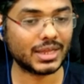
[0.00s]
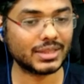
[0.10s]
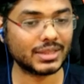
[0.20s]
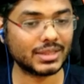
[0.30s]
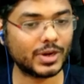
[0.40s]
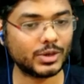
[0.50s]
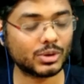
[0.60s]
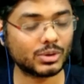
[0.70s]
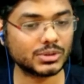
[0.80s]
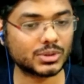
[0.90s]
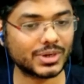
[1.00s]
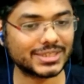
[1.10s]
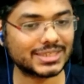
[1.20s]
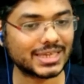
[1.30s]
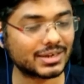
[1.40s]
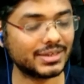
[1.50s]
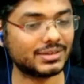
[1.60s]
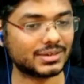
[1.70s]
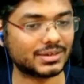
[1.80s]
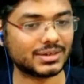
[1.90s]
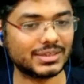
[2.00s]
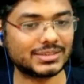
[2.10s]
and then went on to score exactly that.